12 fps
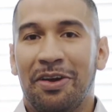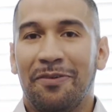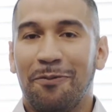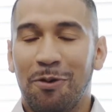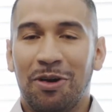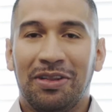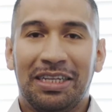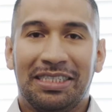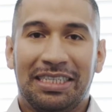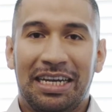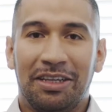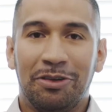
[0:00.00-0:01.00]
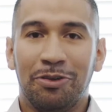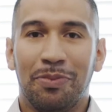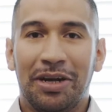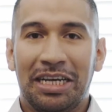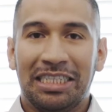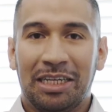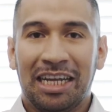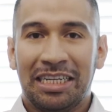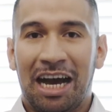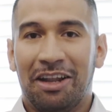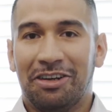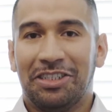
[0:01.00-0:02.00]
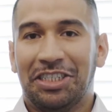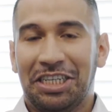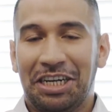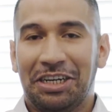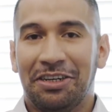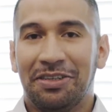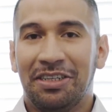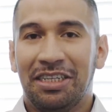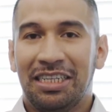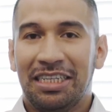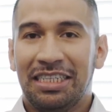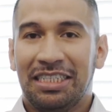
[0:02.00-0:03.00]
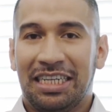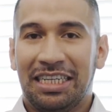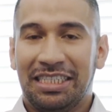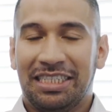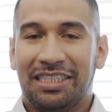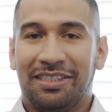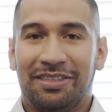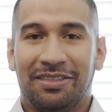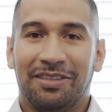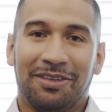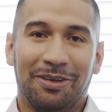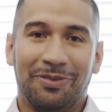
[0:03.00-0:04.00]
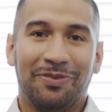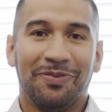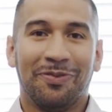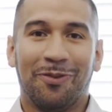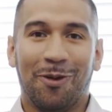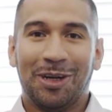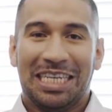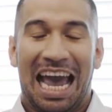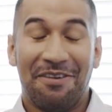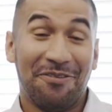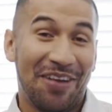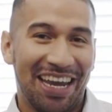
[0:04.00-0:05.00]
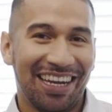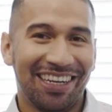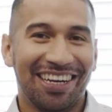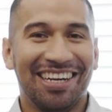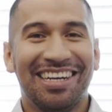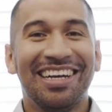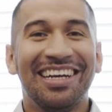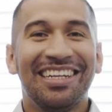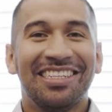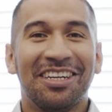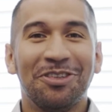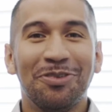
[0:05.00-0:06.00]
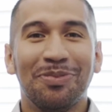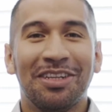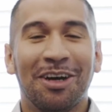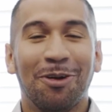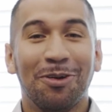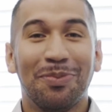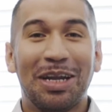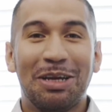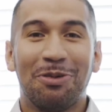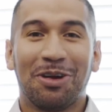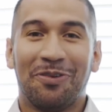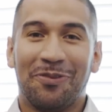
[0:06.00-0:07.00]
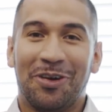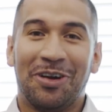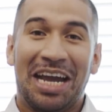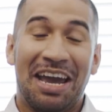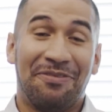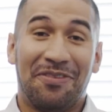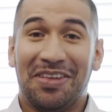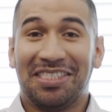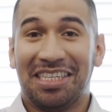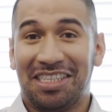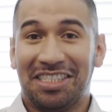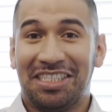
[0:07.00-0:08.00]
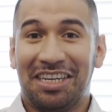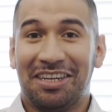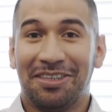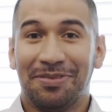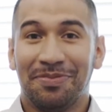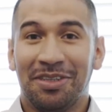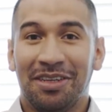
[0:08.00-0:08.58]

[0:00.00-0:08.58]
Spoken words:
Therefore, let's say the new money is $1 a share. Since 4 is half of 8, the old money will convert at 50 cents a share.